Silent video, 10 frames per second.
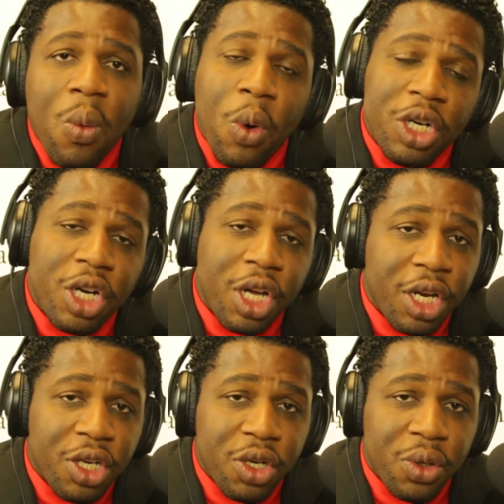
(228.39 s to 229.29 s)
what you're going
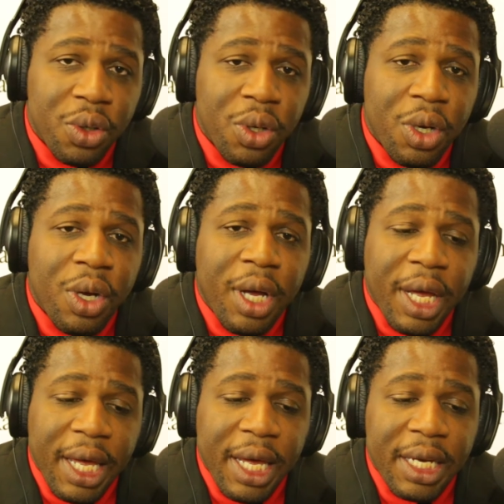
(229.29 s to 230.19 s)
to do
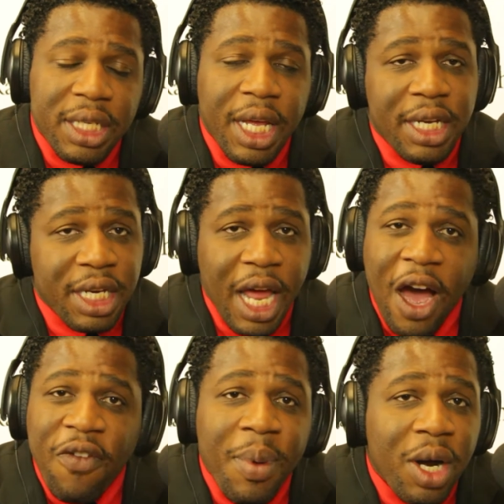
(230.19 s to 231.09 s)
is it's in
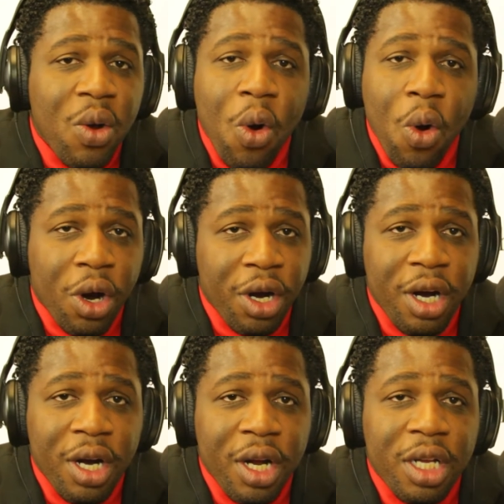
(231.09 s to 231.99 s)
alphabetical order.